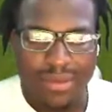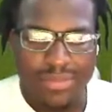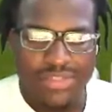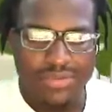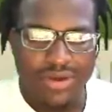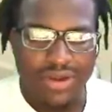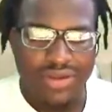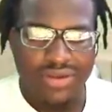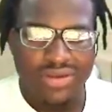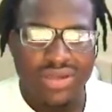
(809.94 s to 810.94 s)
I'm gonna just be right
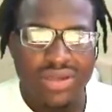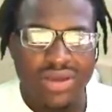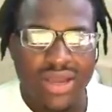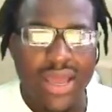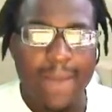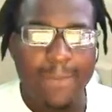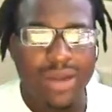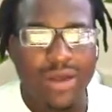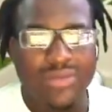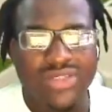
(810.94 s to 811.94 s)
here. He didn't
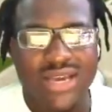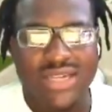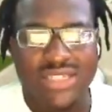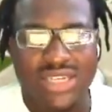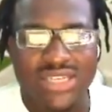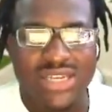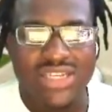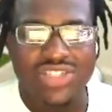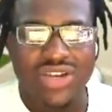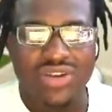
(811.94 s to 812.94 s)
block me, so I had a chance to
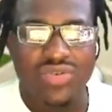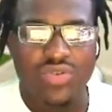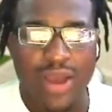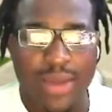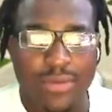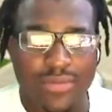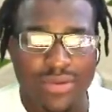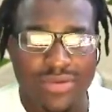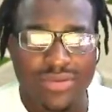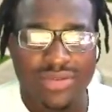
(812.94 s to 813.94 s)
at least try to go grab it,
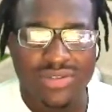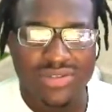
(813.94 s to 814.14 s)
bro.